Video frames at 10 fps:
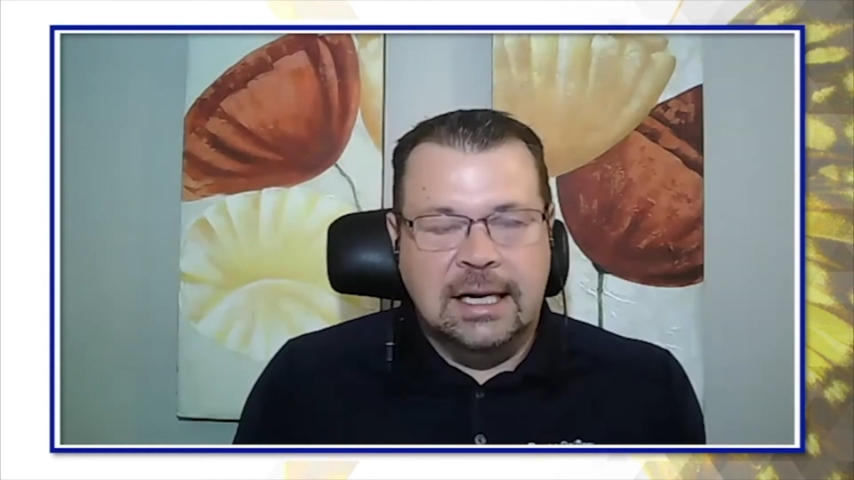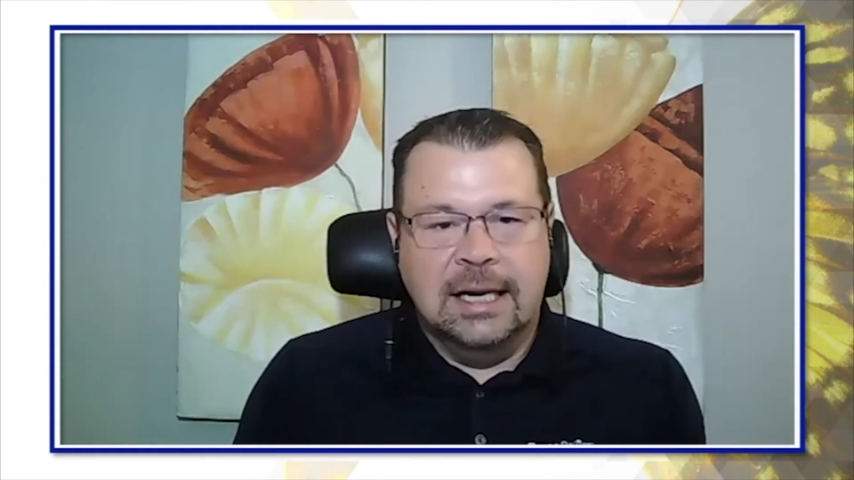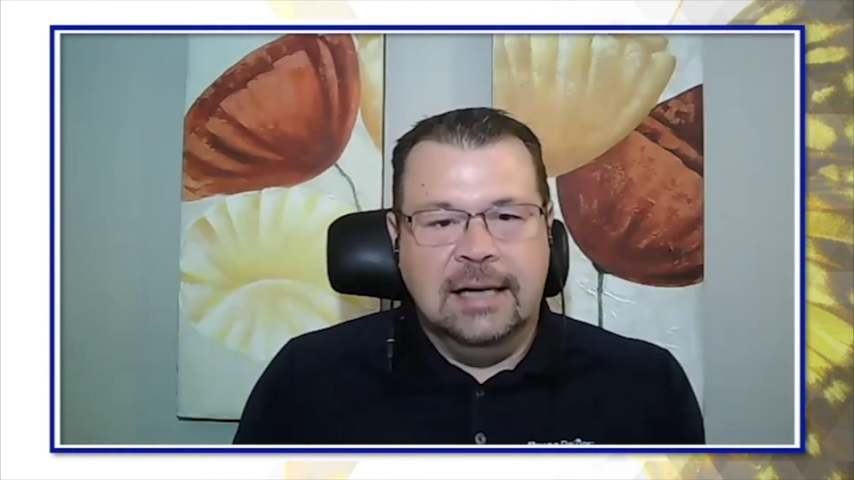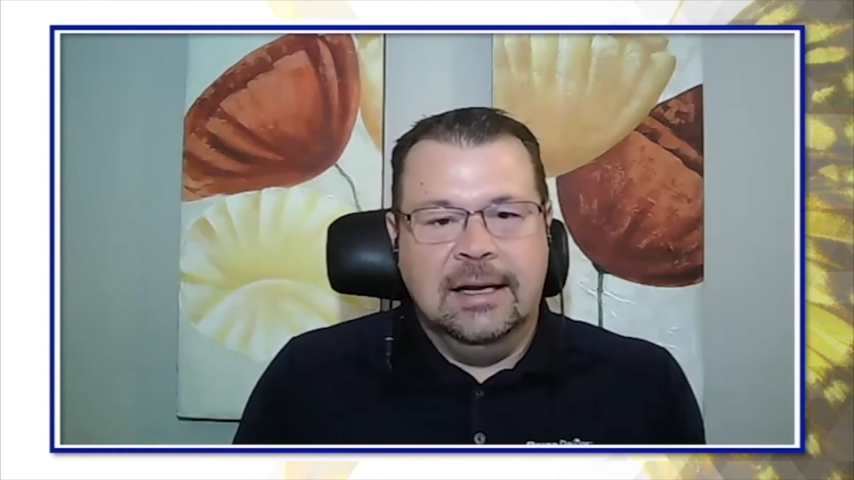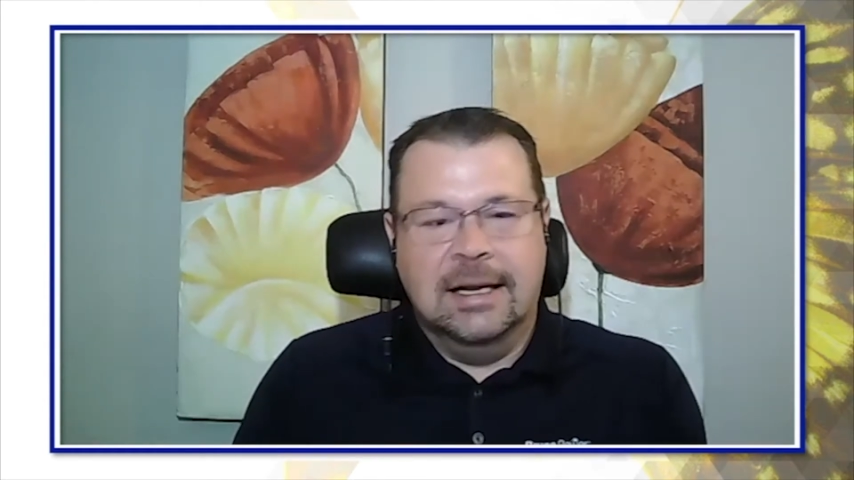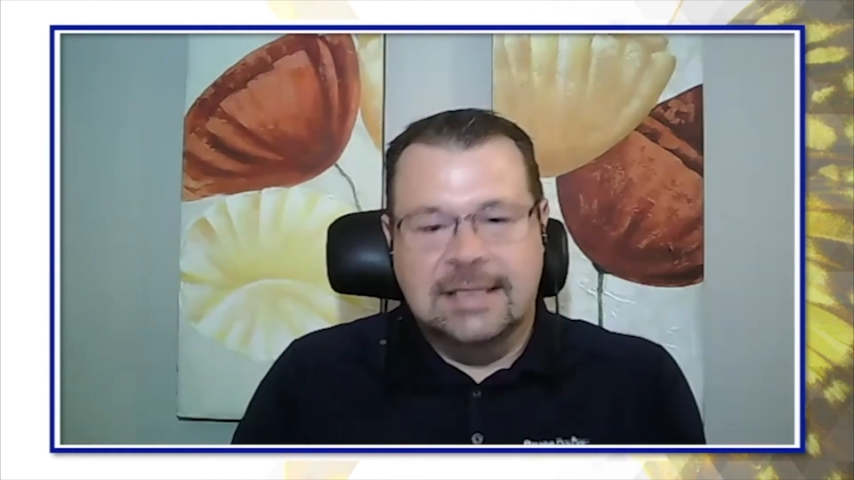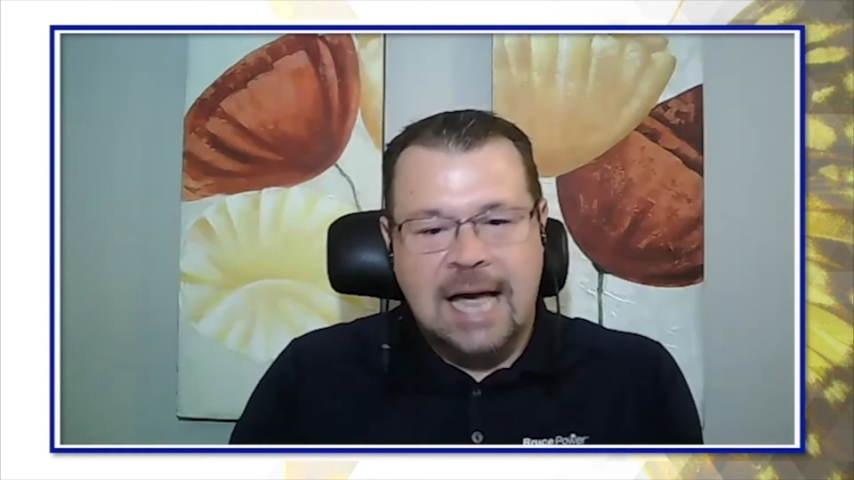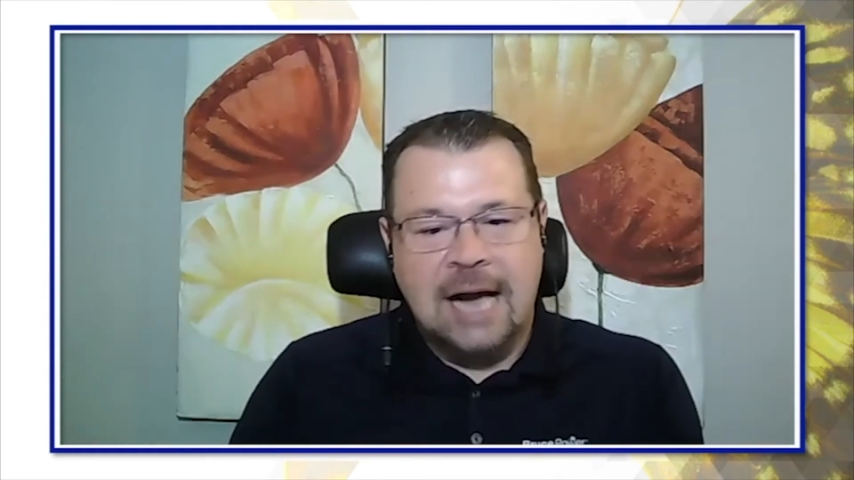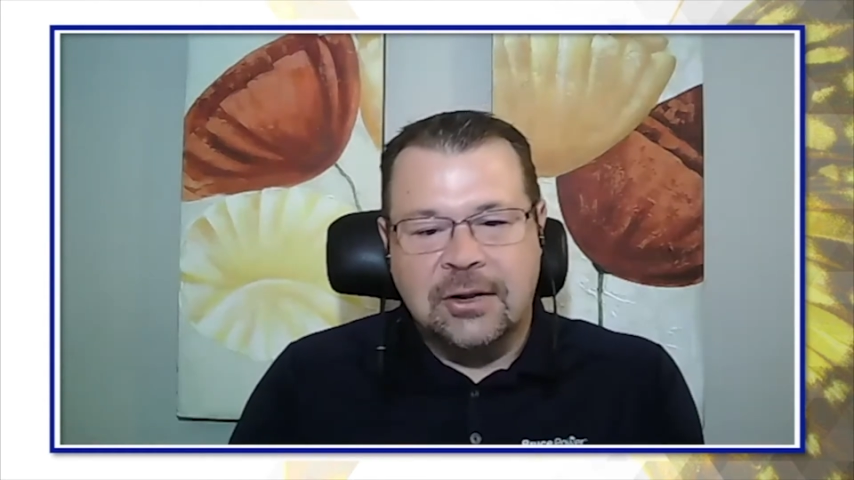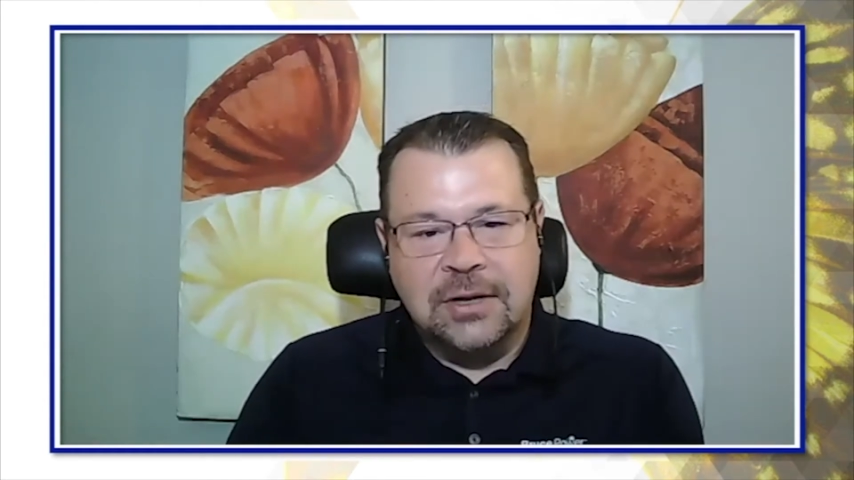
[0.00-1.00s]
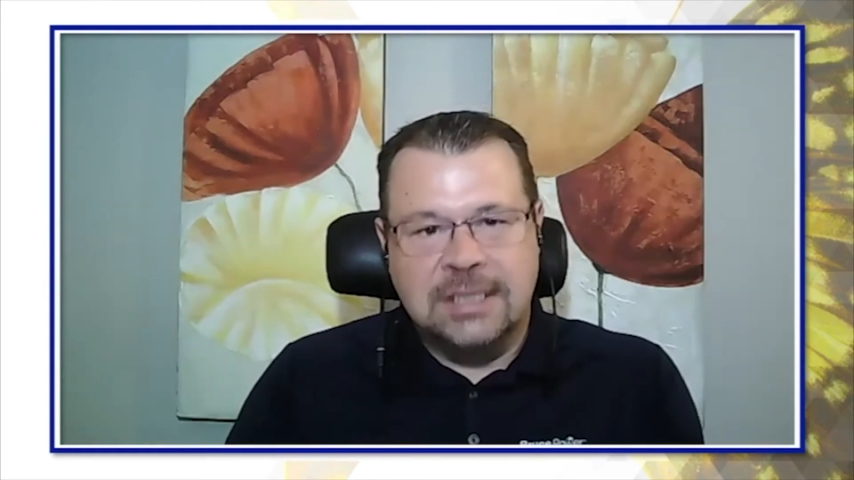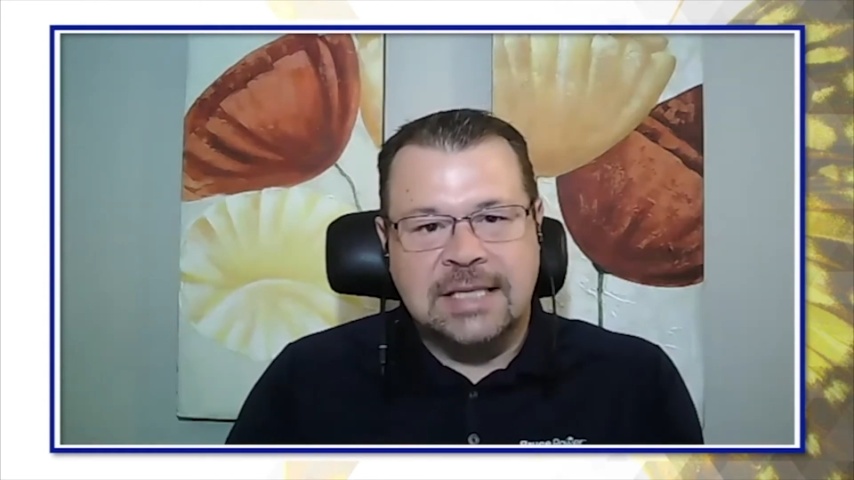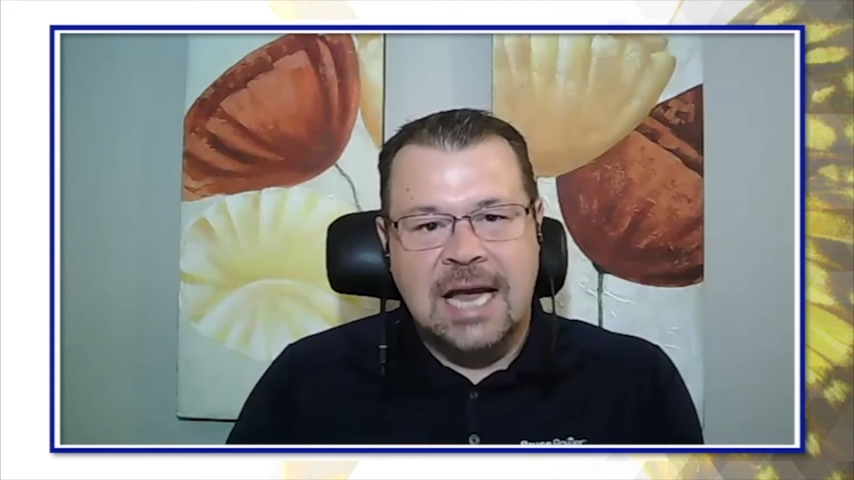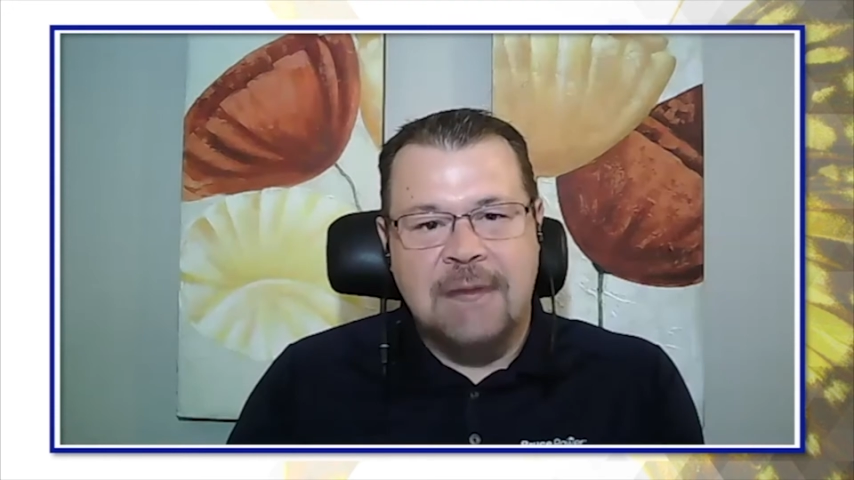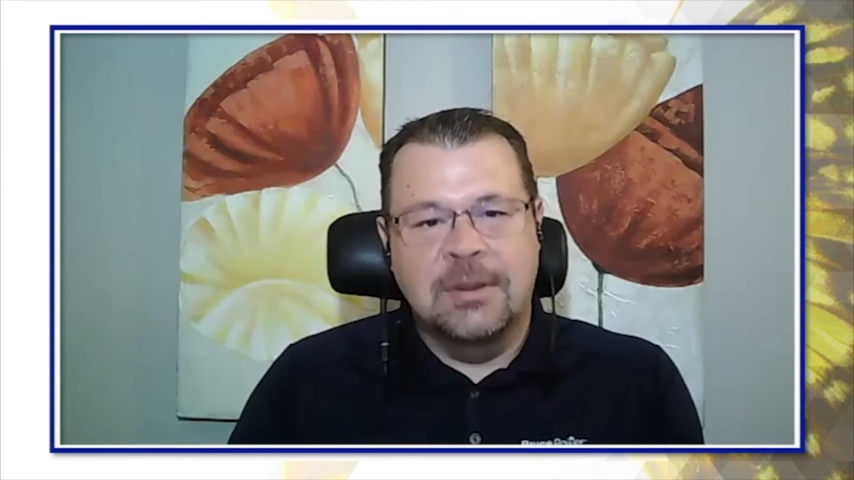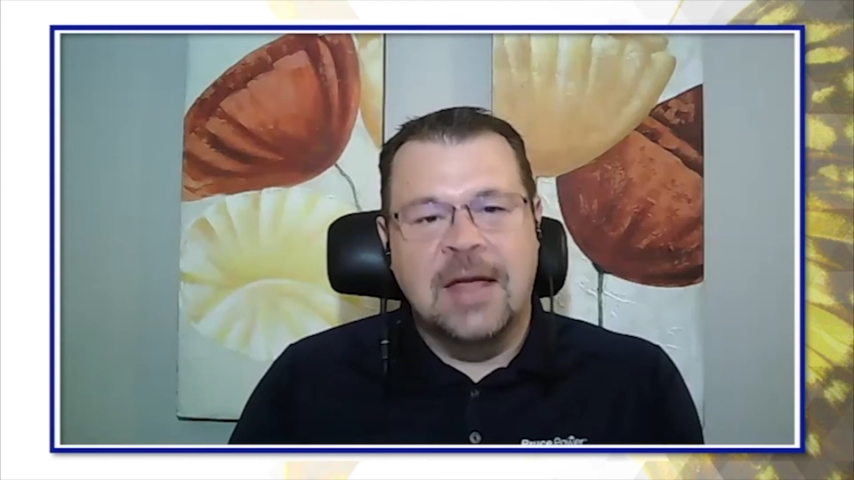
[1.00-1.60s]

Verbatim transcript: uh, exactly the same,